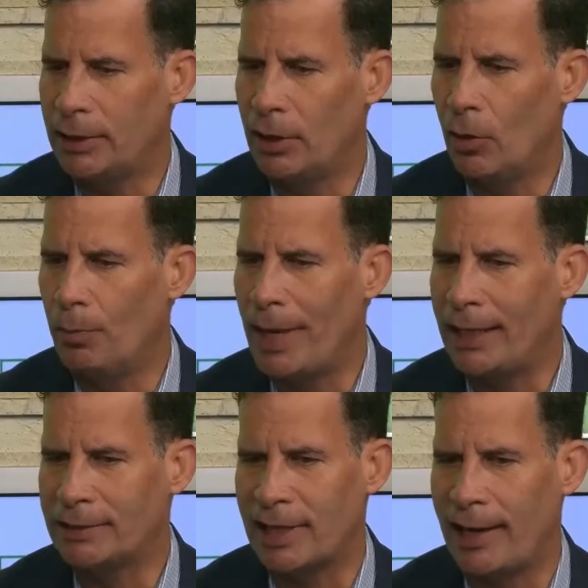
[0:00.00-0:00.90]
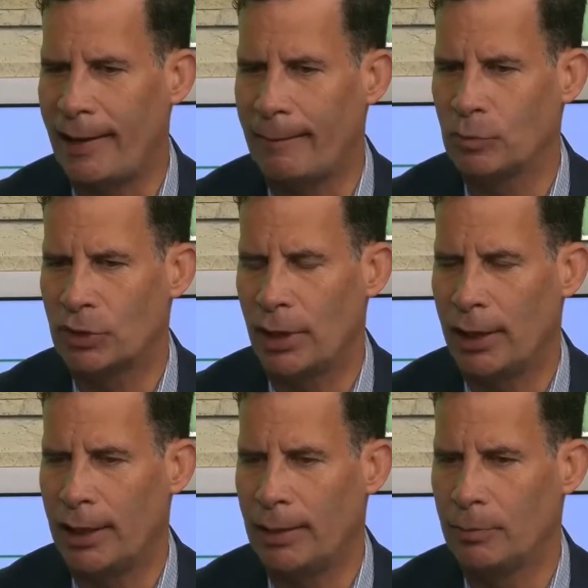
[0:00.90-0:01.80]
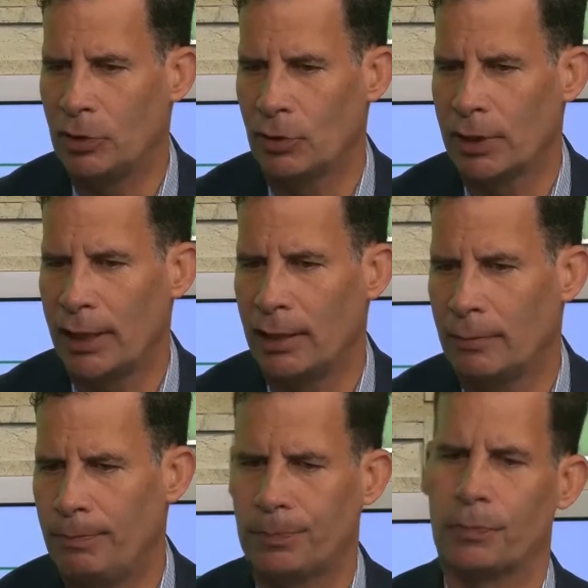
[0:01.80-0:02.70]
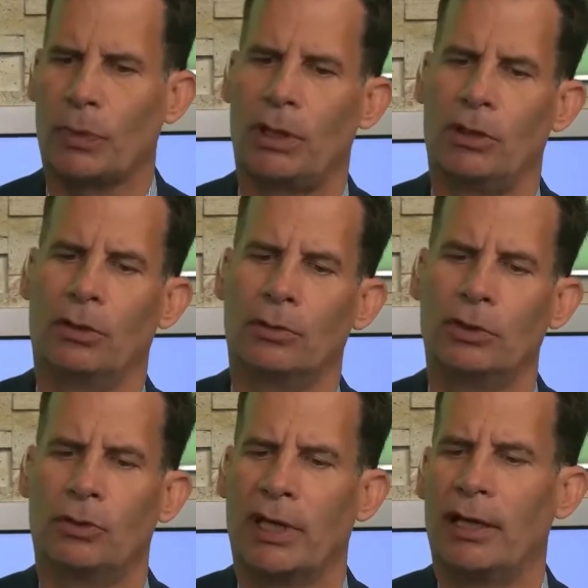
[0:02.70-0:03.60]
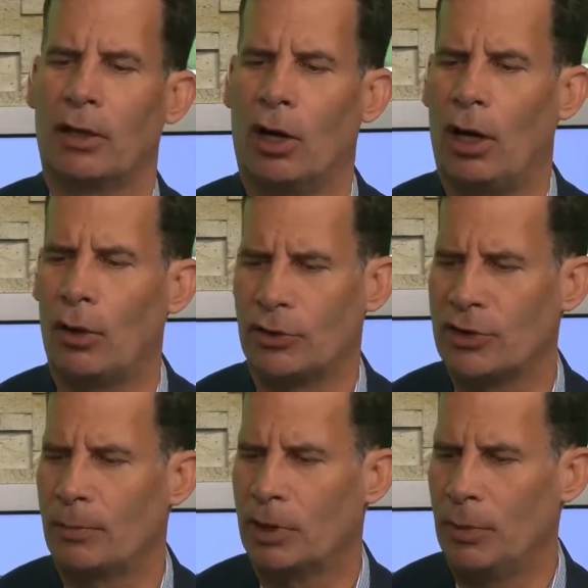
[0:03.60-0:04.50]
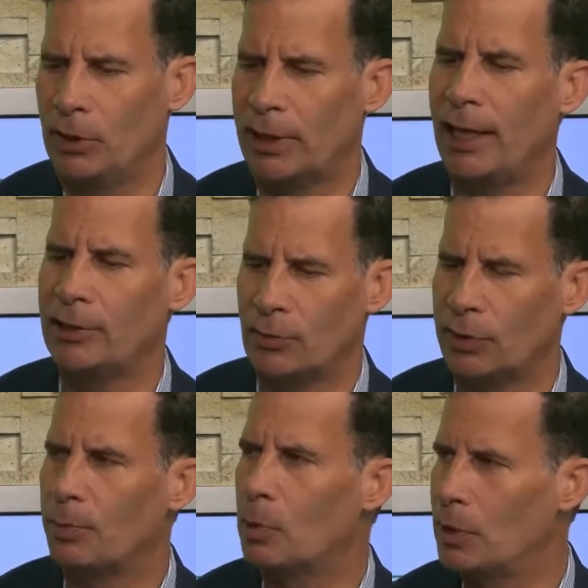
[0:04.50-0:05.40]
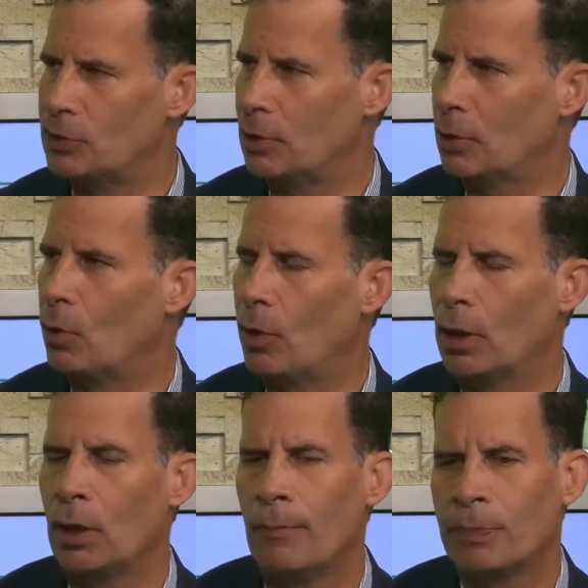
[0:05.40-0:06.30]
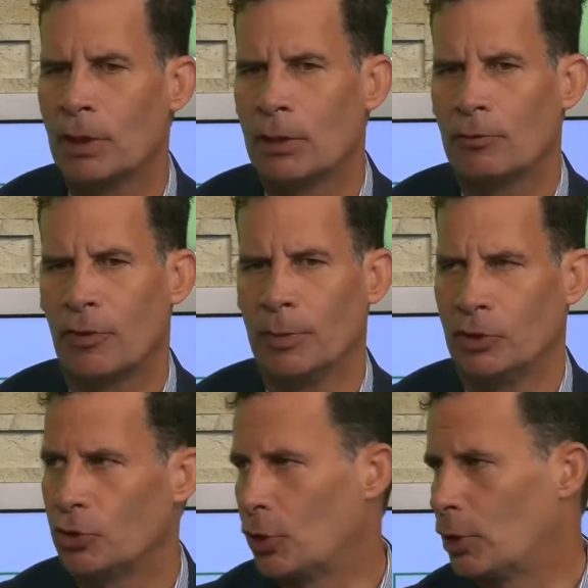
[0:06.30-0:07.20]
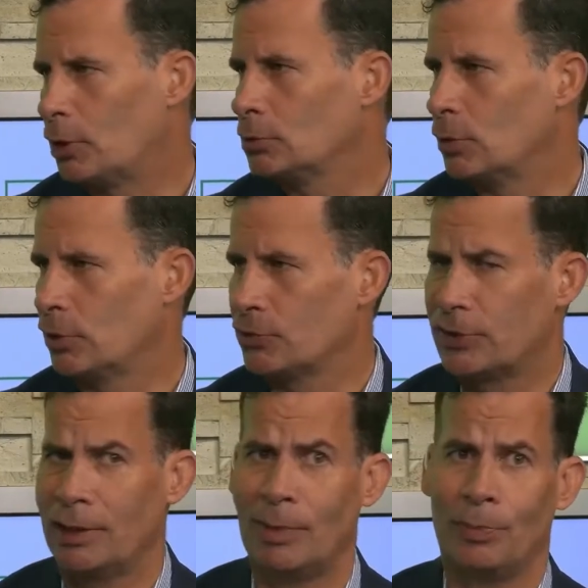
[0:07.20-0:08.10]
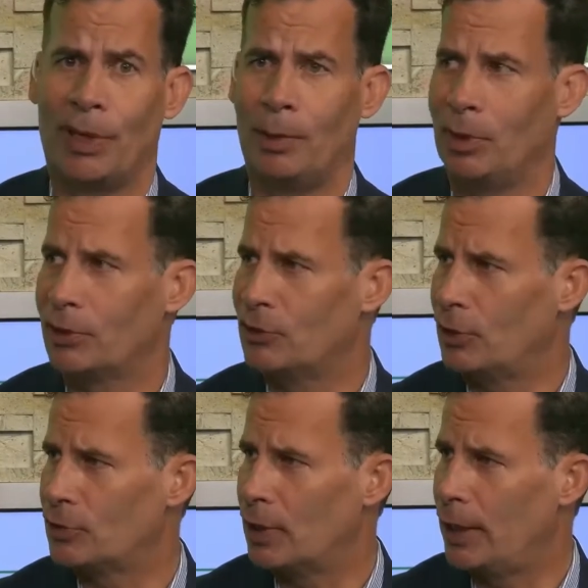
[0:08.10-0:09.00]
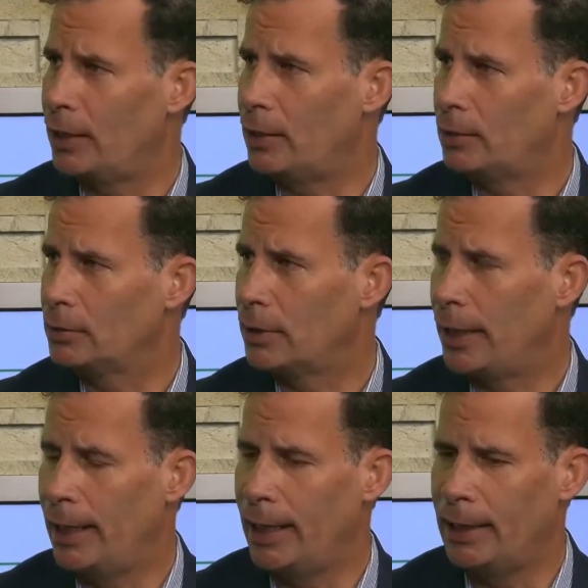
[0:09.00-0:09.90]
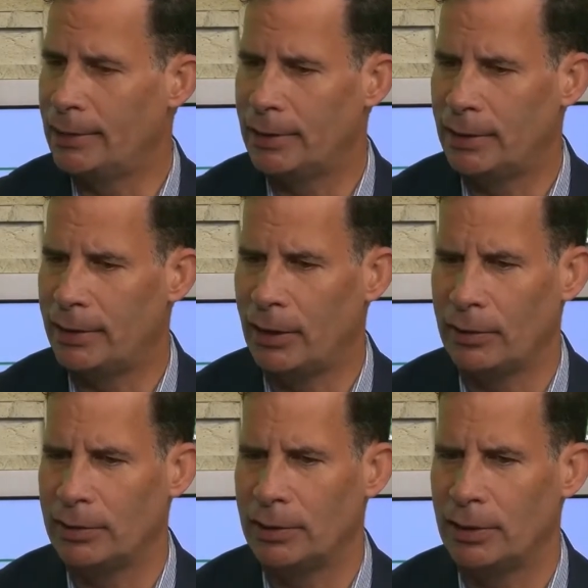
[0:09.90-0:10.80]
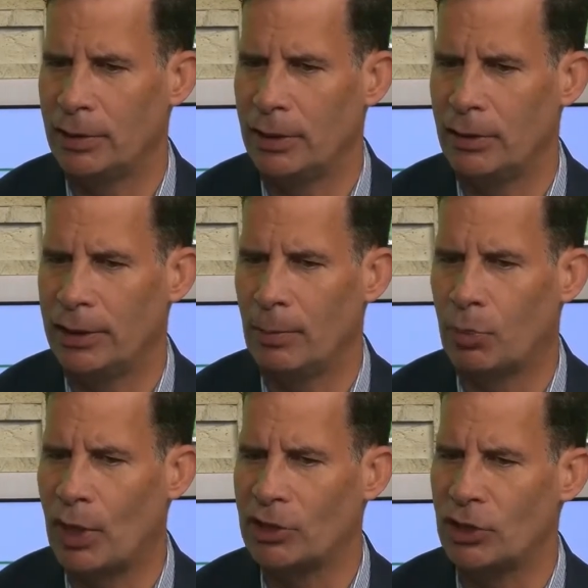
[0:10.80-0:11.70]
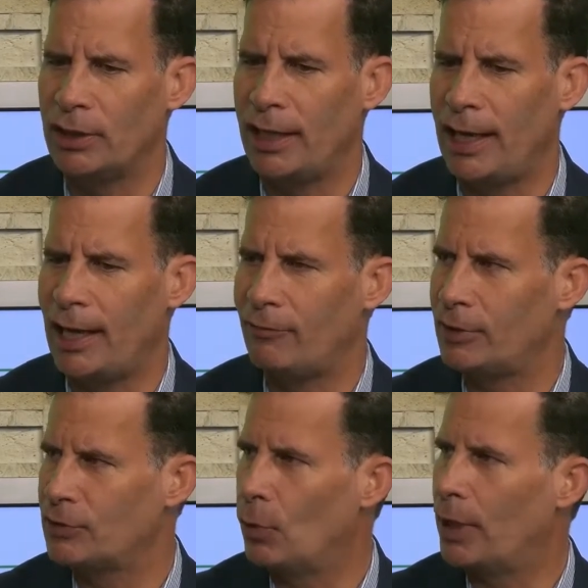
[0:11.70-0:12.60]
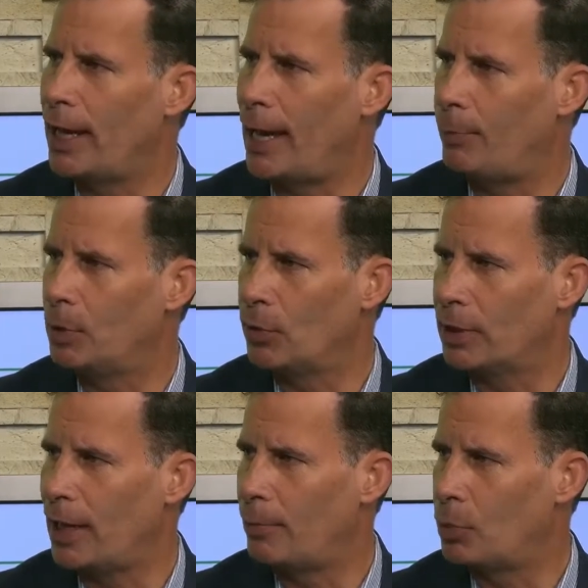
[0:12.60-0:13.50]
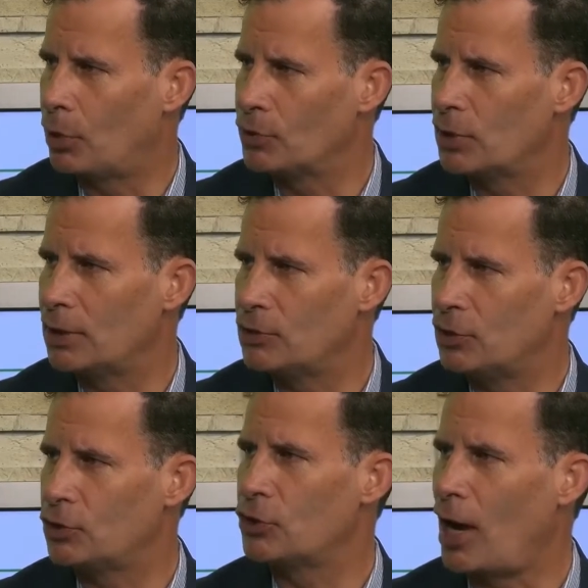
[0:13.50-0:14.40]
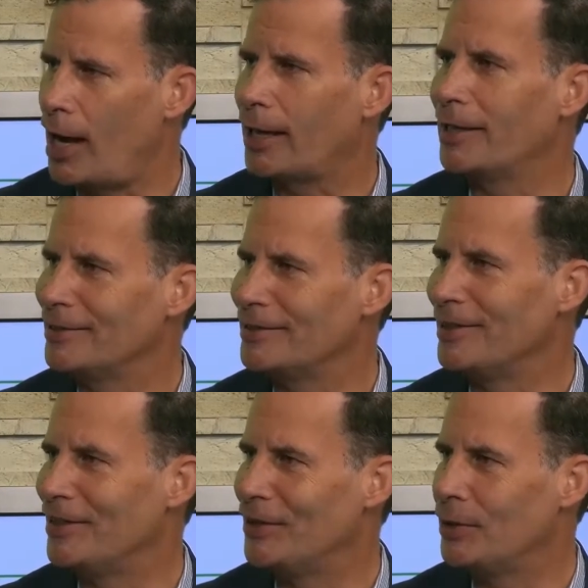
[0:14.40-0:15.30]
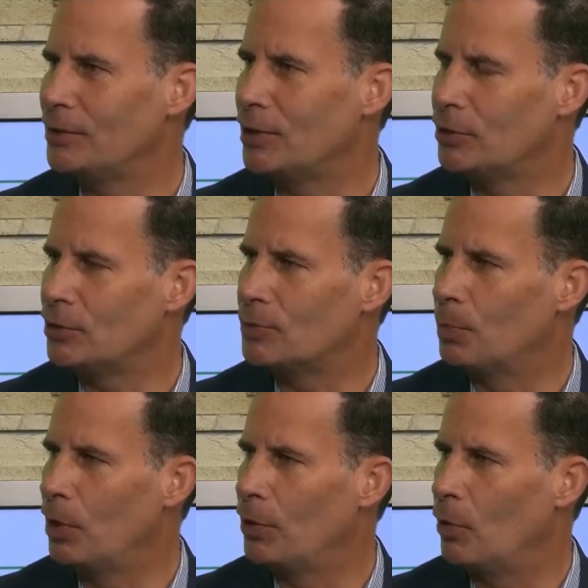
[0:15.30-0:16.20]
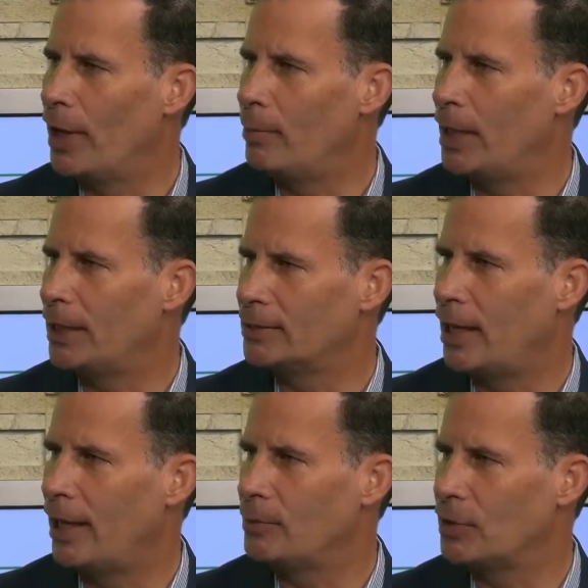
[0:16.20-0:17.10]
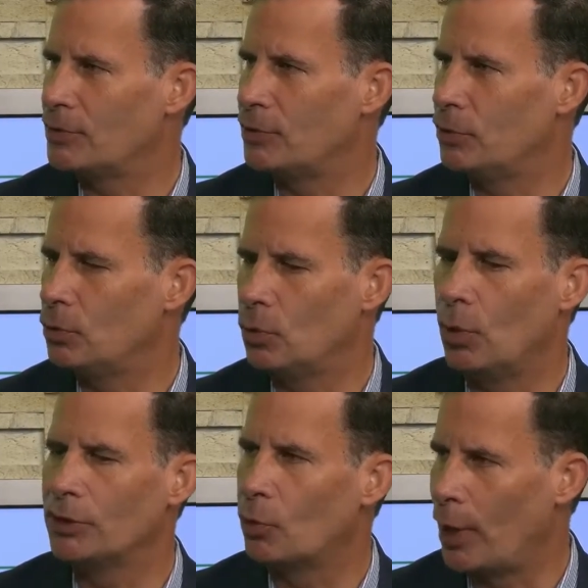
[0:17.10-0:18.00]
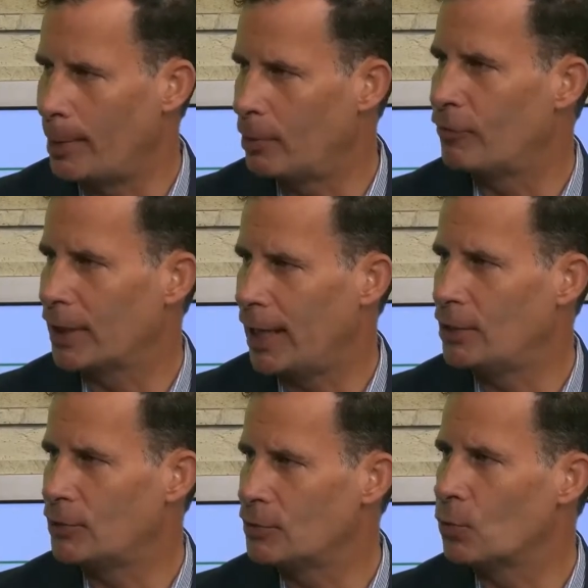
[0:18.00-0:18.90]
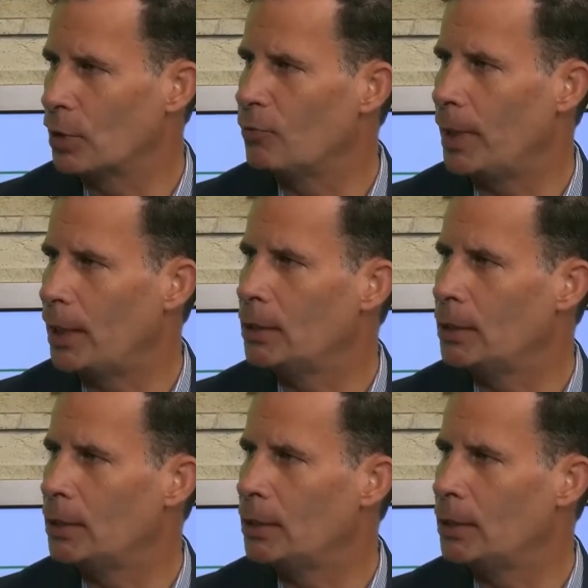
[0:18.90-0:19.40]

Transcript: you know, many times you'll get a call or some communication with the permission of the court from a juror, or you'll see them in Publix years later, and the impression they have as to what happened with that person is just shocking. You know, they're just blown away many times as to what the ramifications would have been.